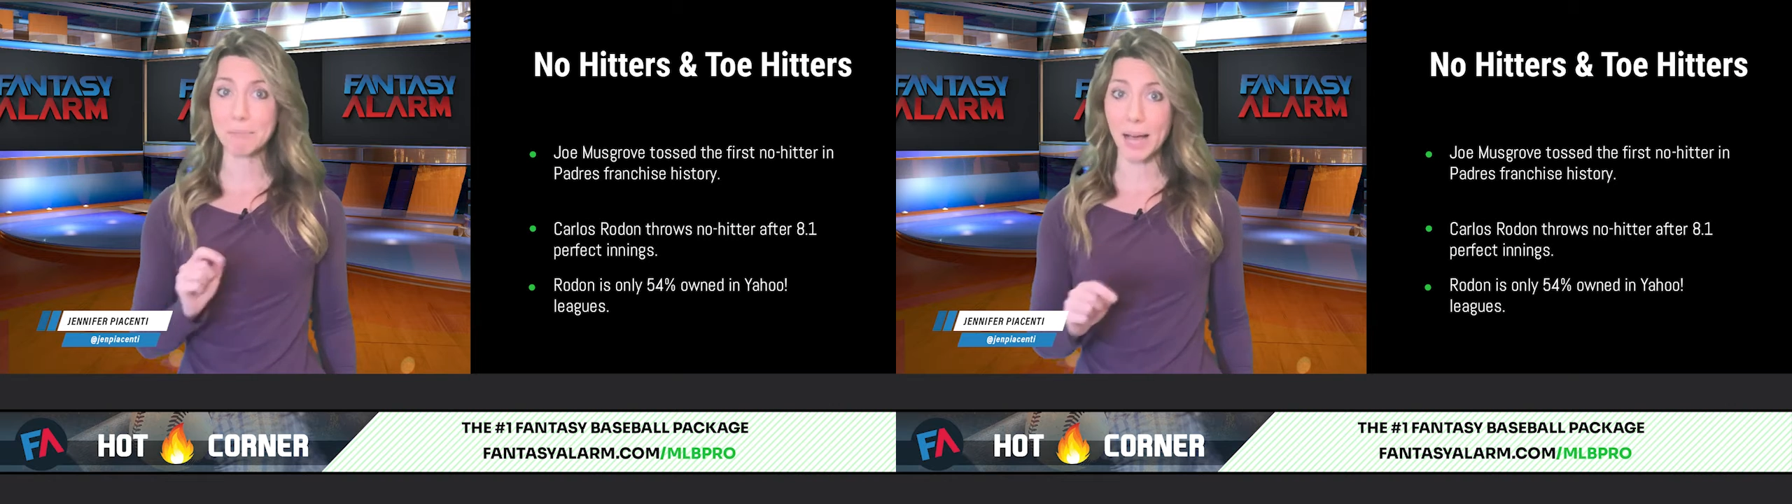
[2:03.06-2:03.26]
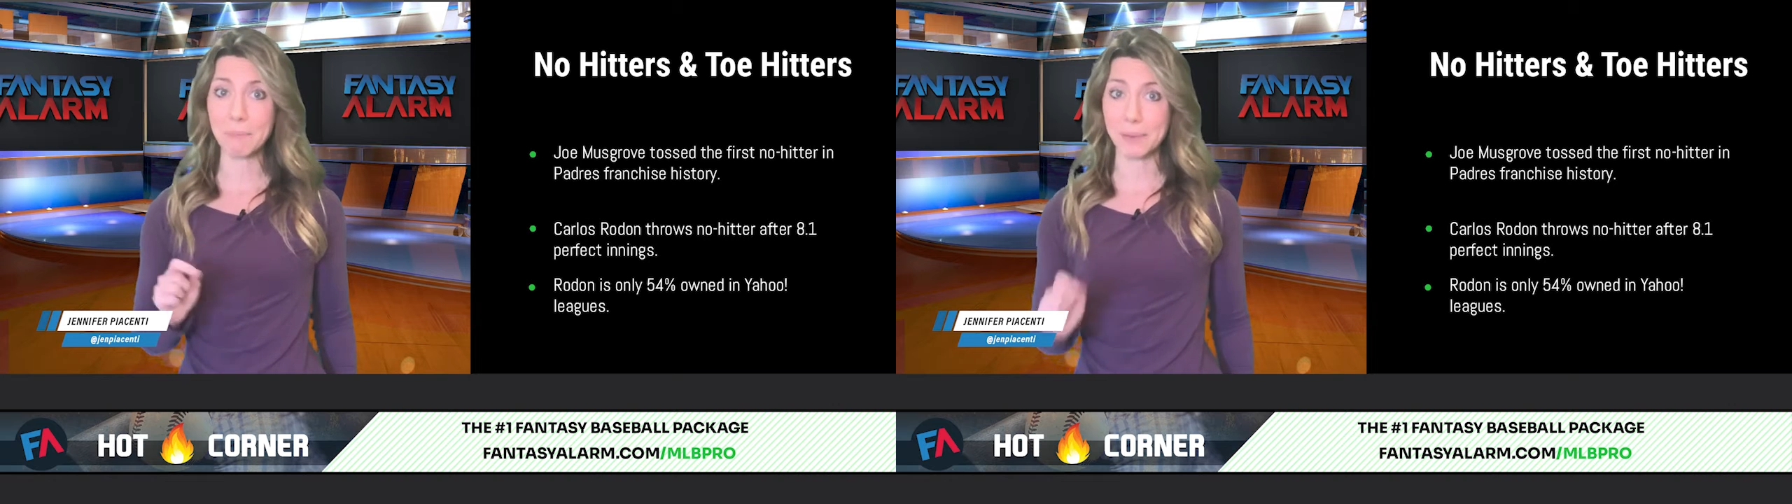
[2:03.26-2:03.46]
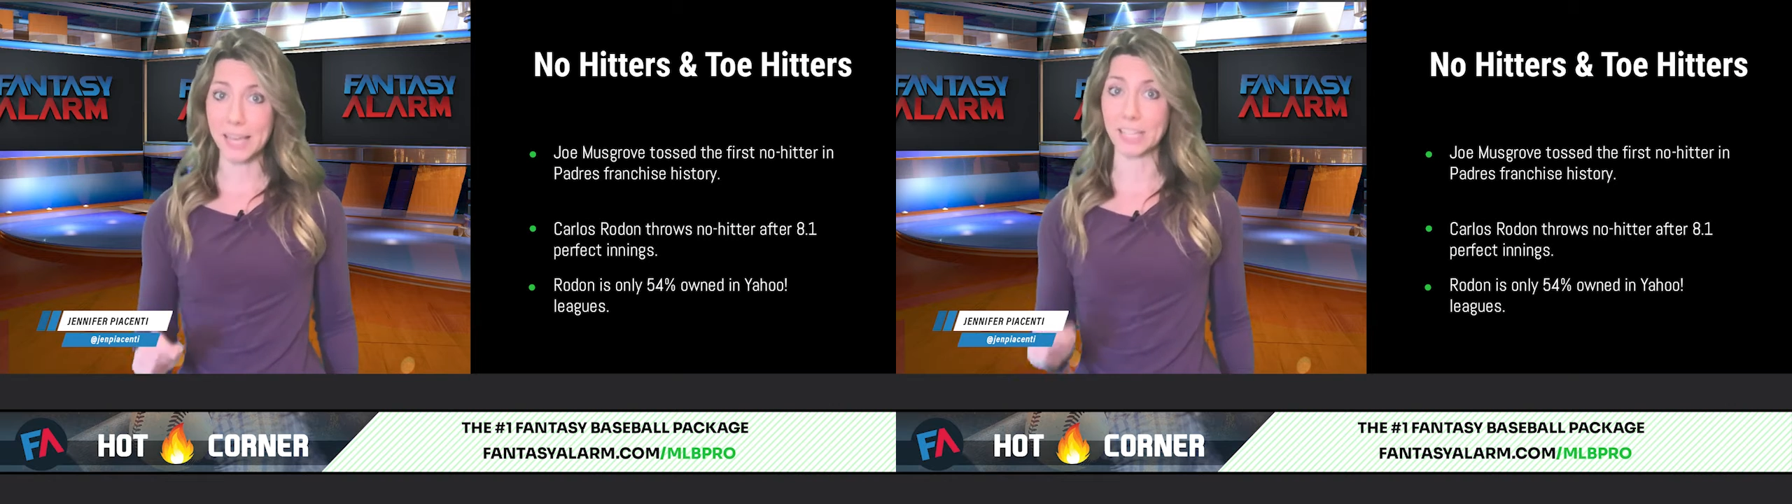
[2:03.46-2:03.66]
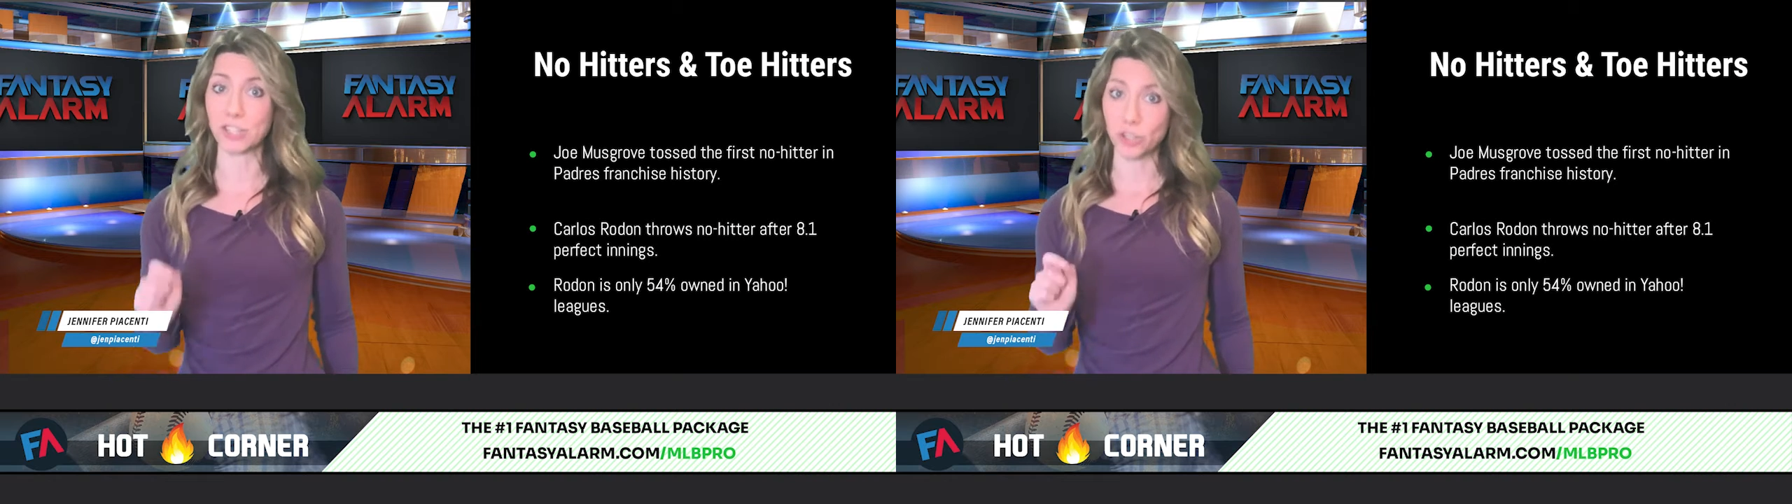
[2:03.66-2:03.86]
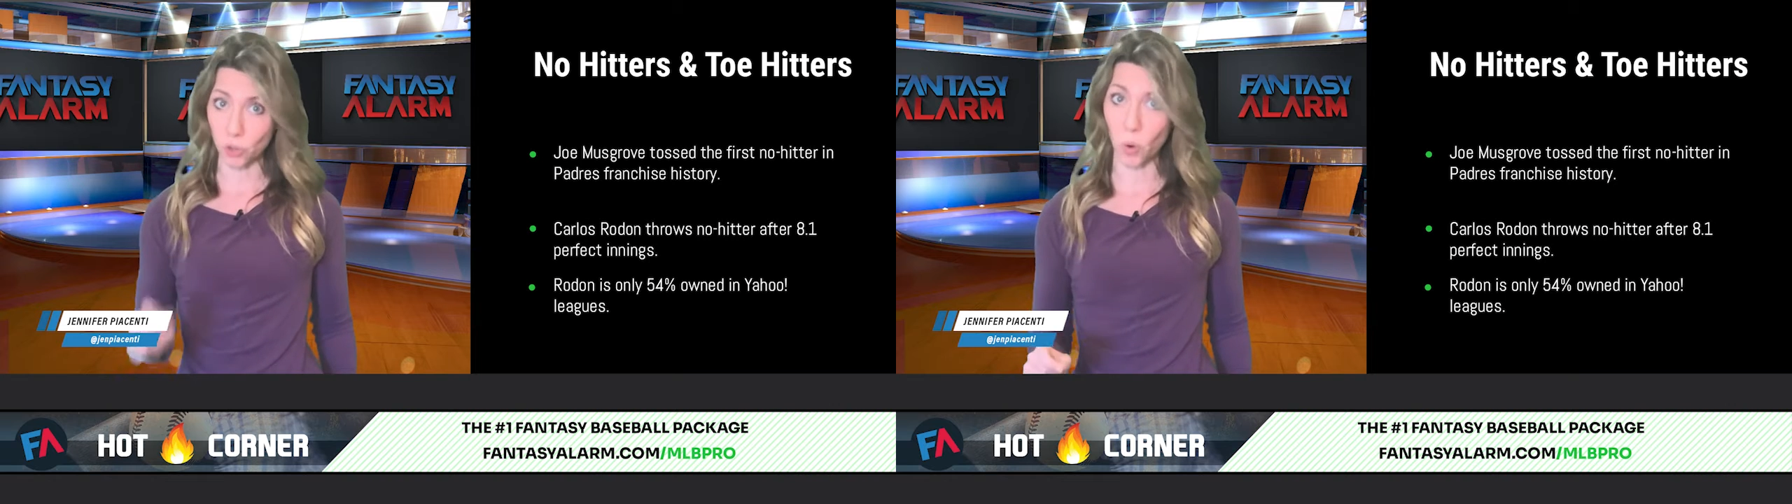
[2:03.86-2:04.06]
by pitch
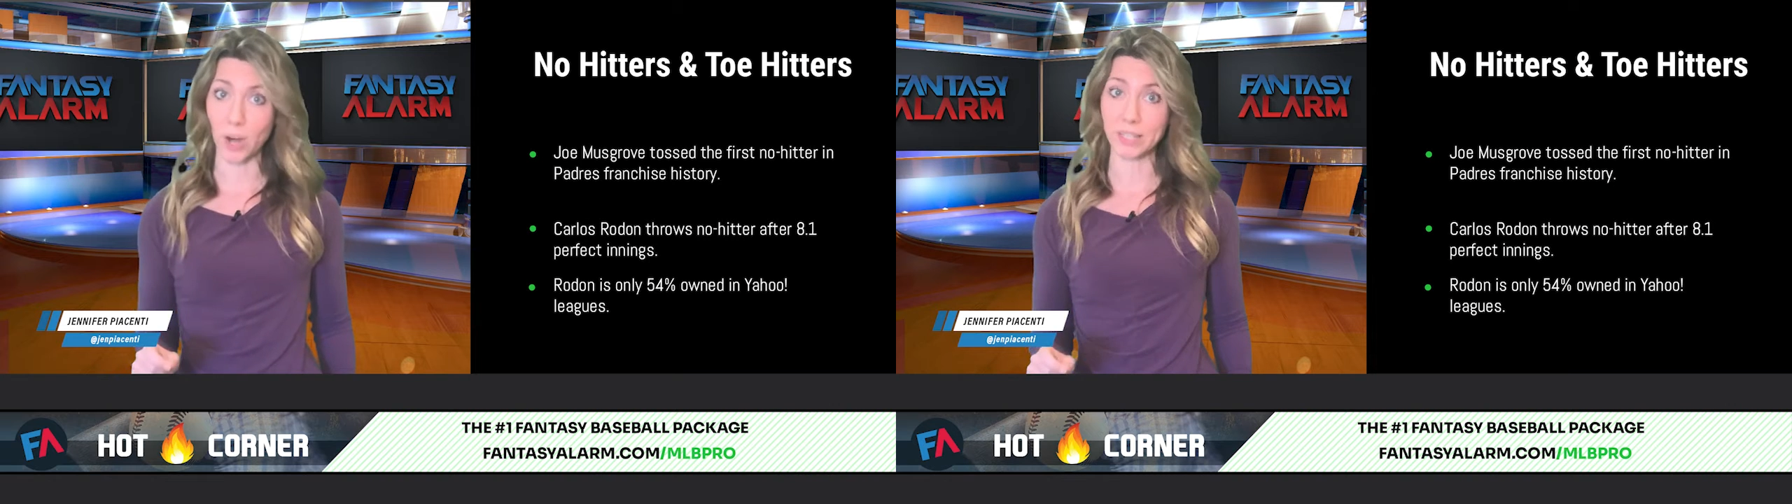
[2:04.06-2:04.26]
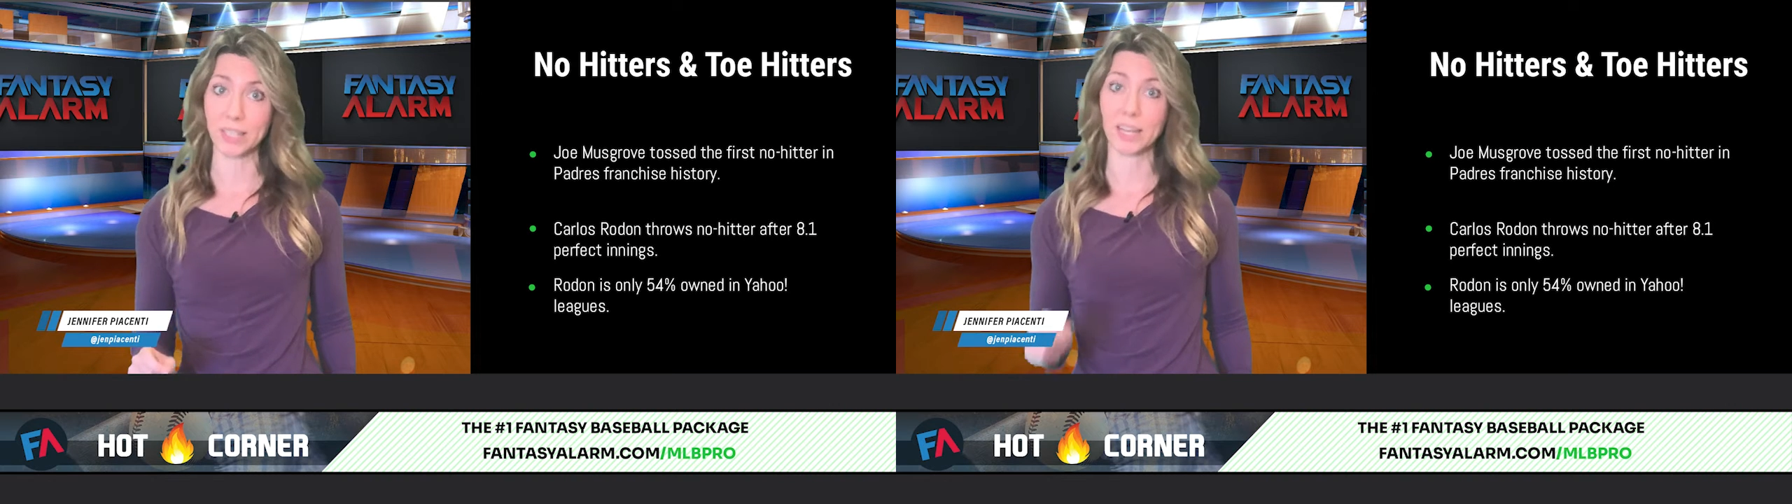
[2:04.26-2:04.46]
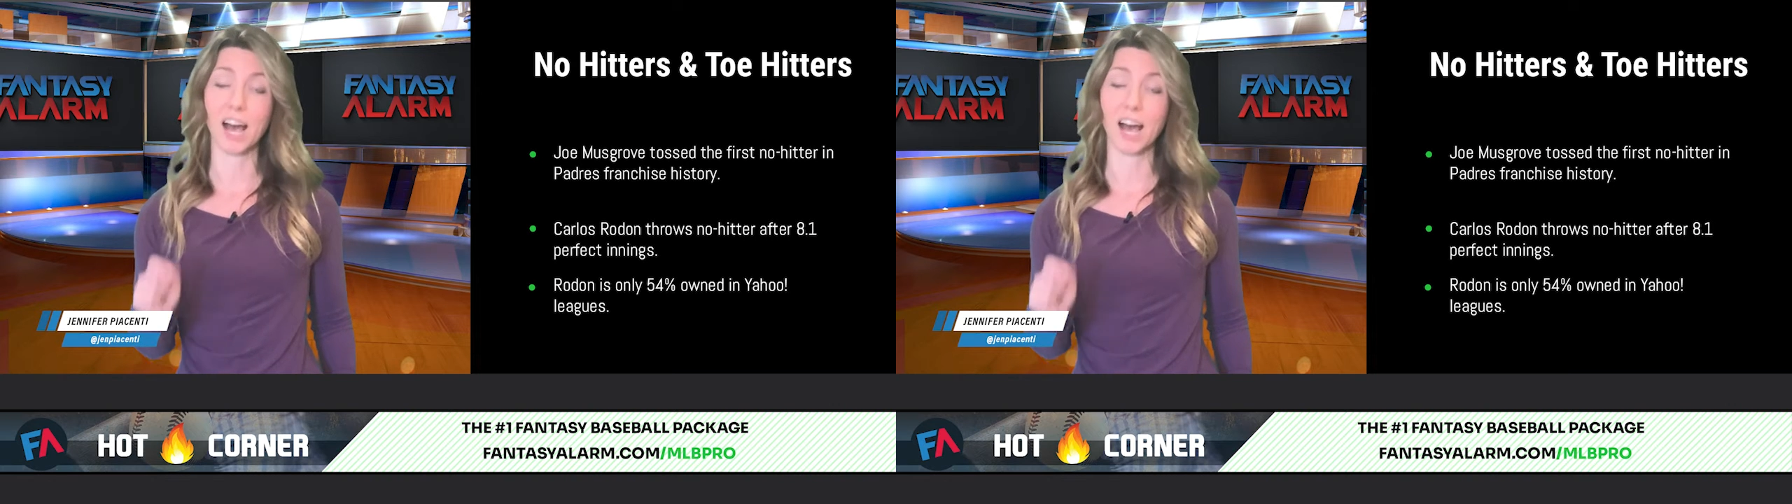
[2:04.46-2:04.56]
short